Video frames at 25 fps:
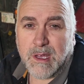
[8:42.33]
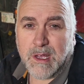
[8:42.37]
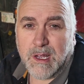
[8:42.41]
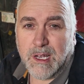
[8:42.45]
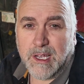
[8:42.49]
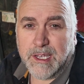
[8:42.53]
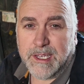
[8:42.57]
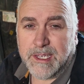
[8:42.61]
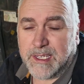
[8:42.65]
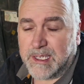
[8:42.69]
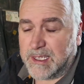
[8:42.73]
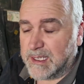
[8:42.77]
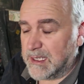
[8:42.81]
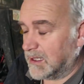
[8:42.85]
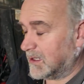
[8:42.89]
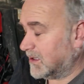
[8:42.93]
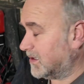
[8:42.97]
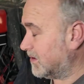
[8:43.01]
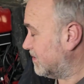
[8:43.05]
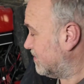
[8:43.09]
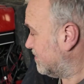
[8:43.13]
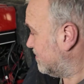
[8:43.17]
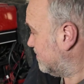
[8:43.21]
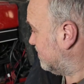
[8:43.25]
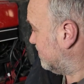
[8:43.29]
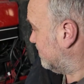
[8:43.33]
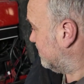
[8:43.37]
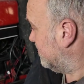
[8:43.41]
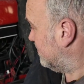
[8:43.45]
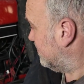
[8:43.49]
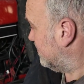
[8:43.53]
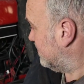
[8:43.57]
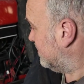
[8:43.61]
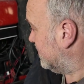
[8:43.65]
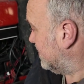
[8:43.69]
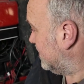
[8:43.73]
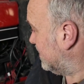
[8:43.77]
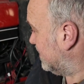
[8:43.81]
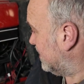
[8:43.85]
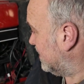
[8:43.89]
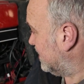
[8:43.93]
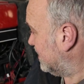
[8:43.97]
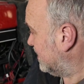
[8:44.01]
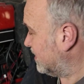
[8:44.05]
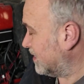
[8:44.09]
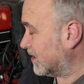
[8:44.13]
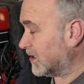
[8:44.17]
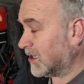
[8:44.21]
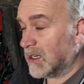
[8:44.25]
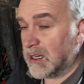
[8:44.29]
Like
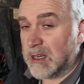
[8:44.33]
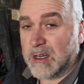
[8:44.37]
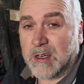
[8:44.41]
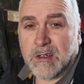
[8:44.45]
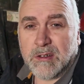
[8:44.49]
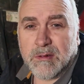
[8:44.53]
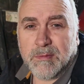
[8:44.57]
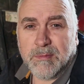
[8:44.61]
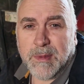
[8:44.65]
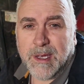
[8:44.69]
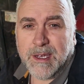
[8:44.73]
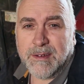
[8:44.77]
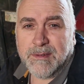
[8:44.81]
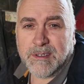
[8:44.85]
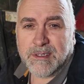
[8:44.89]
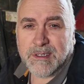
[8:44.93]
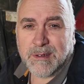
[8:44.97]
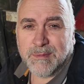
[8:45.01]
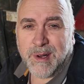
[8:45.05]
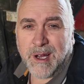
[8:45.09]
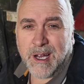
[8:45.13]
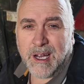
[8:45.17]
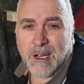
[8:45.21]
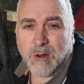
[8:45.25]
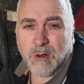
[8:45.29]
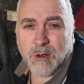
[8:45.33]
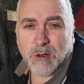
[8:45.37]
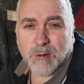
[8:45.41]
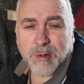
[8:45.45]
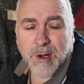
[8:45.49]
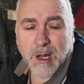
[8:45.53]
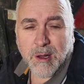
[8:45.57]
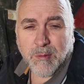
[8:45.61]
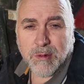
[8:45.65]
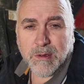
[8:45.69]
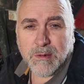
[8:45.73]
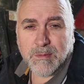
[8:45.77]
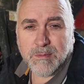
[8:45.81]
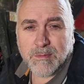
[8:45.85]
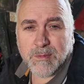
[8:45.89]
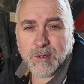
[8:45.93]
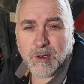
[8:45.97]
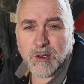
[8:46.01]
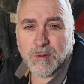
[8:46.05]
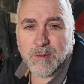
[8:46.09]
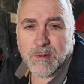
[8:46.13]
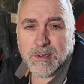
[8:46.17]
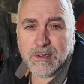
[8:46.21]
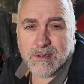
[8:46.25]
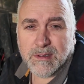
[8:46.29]
I don't know, maybe it's a power problem
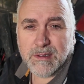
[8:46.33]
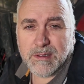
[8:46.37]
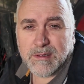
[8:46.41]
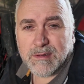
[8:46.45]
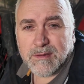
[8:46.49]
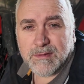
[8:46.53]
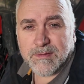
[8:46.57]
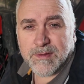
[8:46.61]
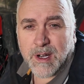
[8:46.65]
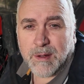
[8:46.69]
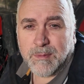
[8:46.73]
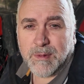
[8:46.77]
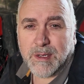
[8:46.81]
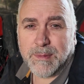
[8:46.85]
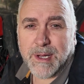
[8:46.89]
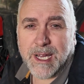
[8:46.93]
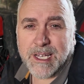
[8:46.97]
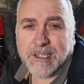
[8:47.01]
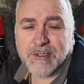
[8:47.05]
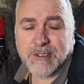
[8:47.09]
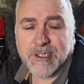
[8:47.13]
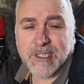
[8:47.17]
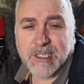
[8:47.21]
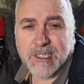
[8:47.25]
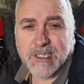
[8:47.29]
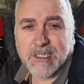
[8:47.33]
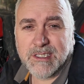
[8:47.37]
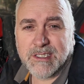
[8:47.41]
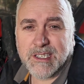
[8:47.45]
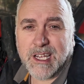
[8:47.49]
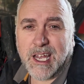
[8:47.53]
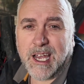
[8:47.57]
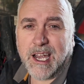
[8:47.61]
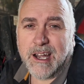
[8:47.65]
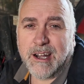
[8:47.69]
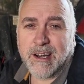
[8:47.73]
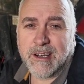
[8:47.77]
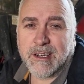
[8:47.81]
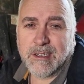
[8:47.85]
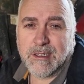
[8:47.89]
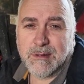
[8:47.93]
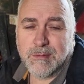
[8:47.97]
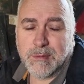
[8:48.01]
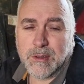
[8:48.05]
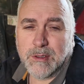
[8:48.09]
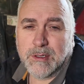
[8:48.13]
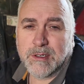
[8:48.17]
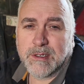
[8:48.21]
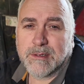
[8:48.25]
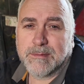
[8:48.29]
coming from the battery to the starter.
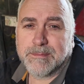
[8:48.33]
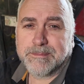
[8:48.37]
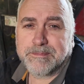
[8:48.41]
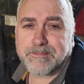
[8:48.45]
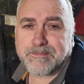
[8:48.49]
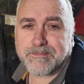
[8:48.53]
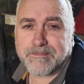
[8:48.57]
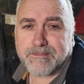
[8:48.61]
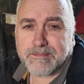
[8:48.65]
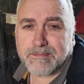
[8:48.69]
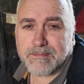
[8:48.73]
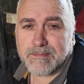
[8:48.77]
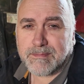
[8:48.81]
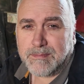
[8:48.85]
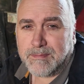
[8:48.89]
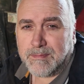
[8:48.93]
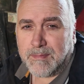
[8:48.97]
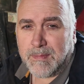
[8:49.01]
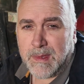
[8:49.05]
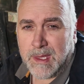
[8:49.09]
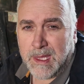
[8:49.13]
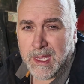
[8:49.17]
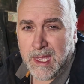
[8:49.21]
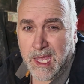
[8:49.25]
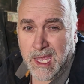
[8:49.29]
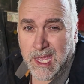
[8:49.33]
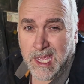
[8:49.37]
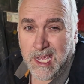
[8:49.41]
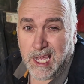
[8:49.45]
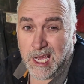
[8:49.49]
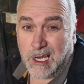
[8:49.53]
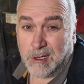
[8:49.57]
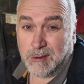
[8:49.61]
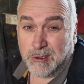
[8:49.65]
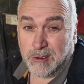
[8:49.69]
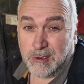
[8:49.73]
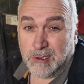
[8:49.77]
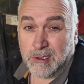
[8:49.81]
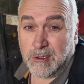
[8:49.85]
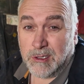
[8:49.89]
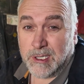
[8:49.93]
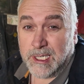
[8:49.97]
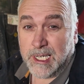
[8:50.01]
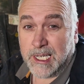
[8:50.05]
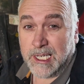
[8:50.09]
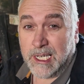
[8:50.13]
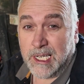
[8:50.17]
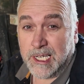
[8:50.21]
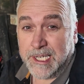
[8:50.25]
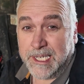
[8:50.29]
But I was just
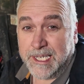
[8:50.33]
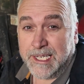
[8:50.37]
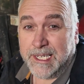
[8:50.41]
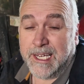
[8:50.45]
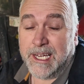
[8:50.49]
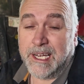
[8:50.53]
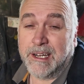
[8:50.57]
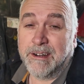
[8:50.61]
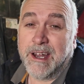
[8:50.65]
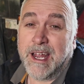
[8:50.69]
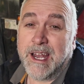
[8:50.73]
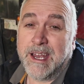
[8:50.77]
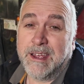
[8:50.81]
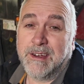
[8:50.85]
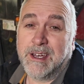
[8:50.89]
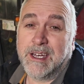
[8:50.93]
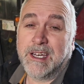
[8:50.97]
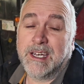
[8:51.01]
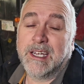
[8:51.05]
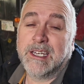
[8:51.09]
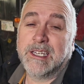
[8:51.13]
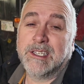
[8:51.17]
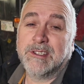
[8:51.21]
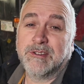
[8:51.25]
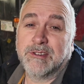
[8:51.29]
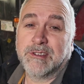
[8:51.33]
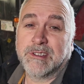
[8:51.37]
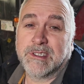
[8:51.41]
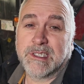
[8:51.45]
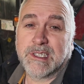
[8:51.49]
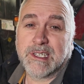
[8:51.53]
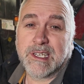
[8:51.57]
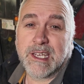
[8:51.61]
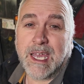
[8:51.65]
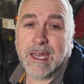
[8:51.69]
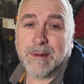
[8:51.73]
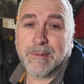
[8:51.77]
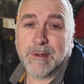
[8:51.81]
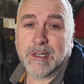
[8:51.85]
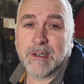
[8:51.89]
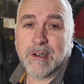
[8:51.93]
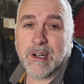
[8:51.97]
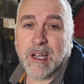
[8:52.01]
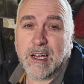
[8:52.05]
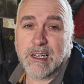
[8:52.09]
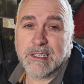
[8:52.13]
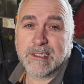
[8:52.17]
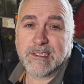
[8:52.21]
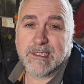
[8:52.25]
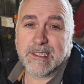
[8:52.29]
looking online there anyway, and I just came
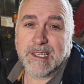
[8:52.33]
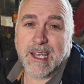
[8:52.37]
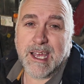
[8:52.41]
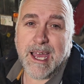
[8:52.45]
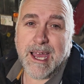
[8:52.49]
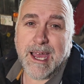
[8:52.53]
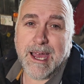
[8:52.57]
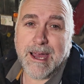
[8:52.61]
across